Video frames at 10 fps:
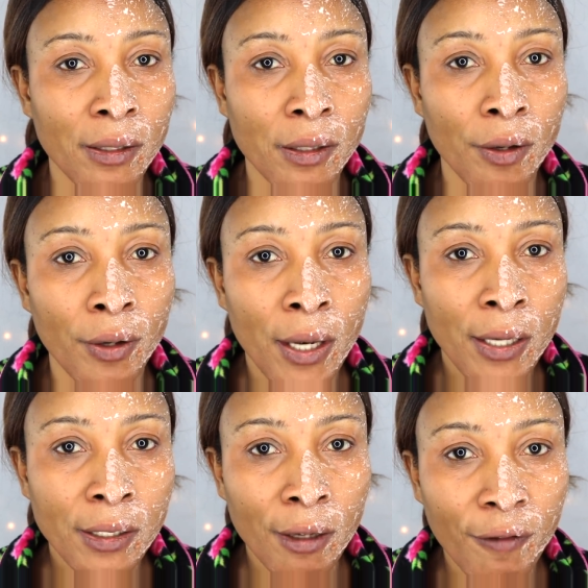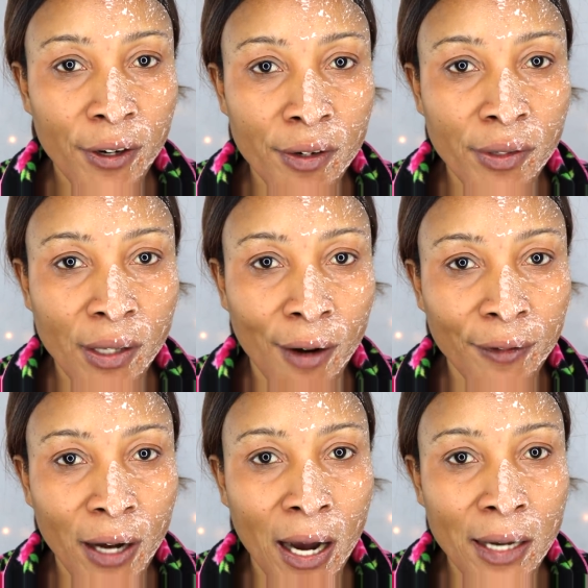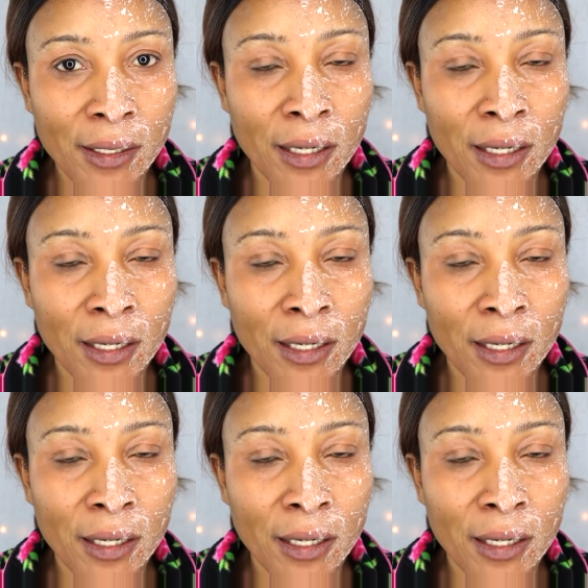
So see for yourself guys.